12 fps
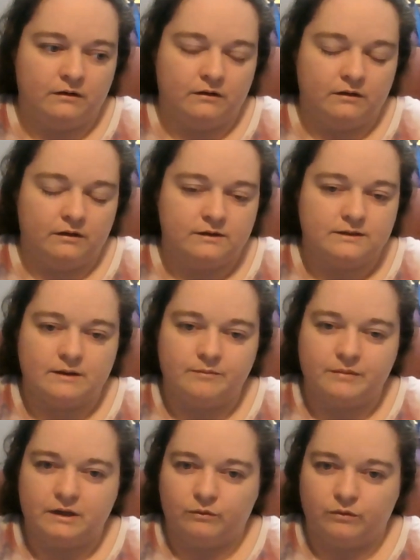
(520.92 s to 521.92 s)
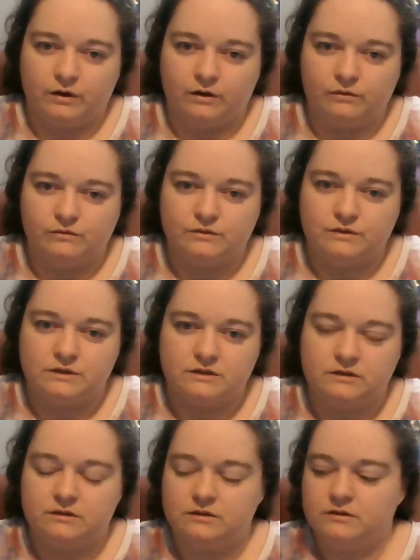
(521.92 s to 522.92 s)
something rose.
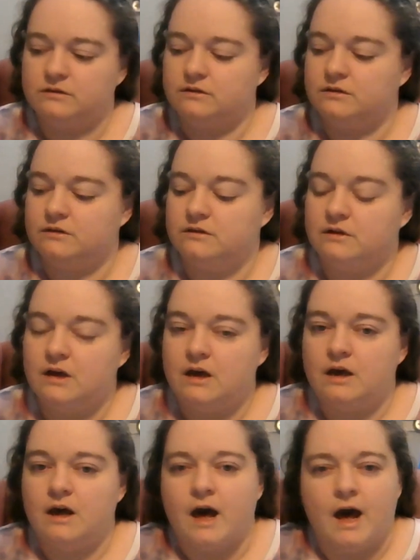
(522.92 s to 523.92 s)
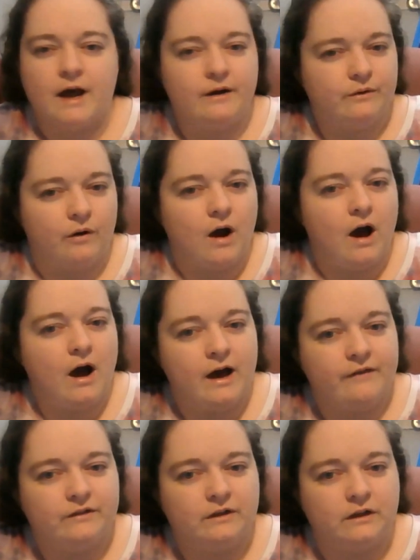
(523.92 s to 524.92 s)
I don't know. I'll
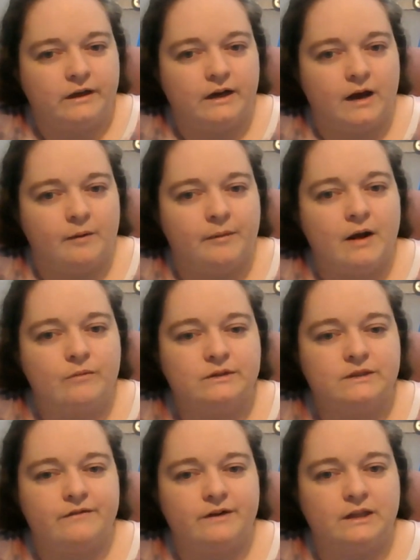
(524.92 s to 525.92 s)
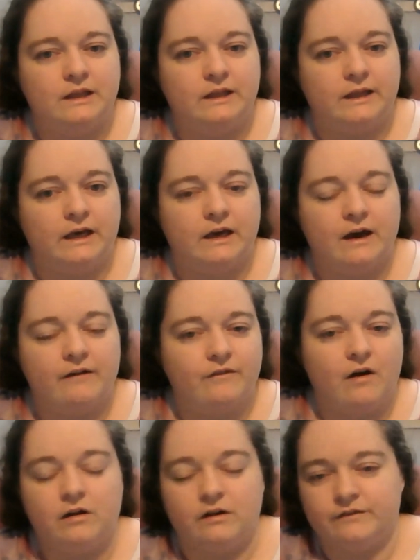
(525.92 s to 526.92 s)
have to look it up, and I will definitely link
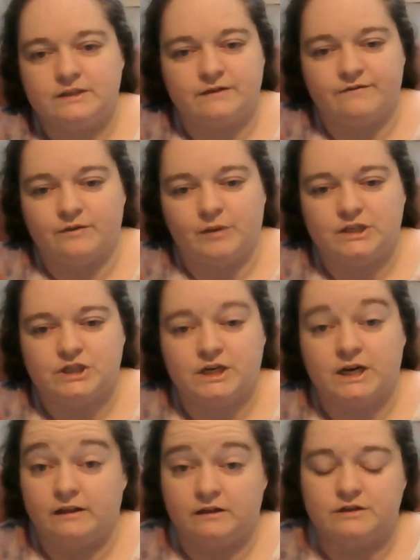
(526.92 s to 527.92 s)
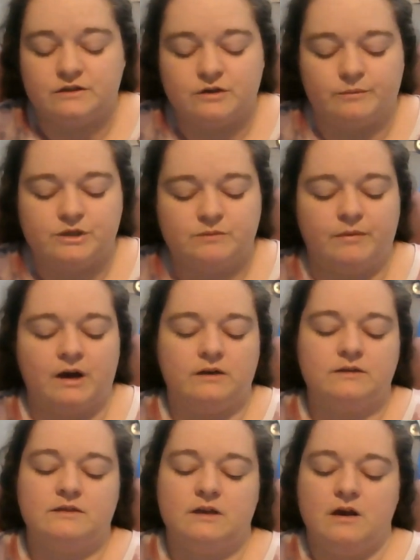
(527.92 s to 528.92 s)
all of this information in the description
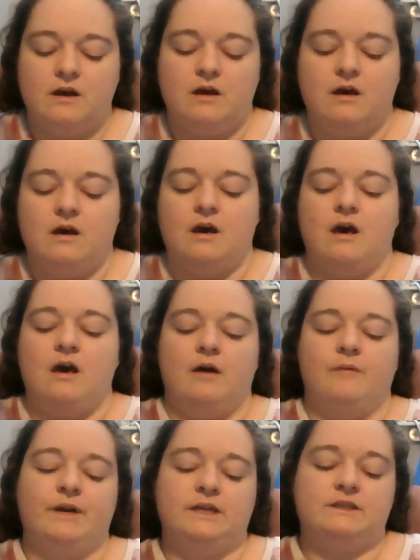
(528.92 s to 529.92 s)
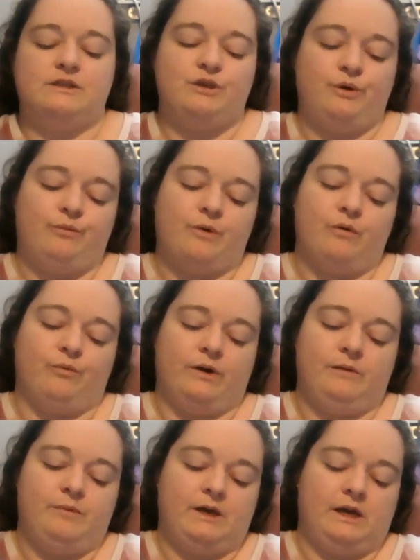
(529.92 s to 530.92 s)
box. But it's a 2-row
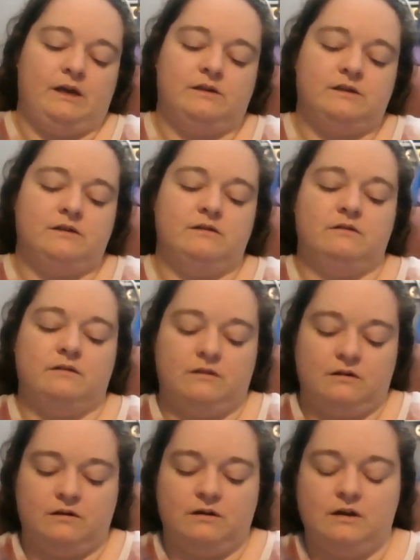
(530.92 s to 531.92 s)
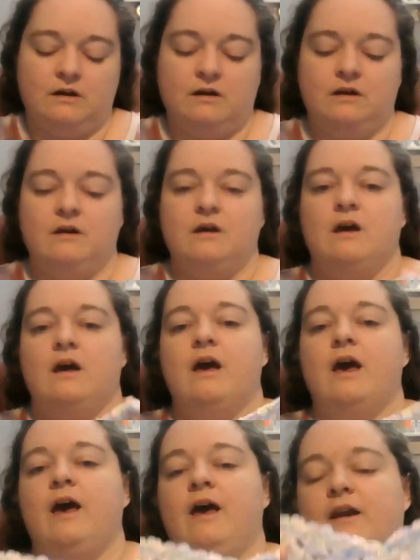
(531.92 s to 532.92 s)
repeat, and I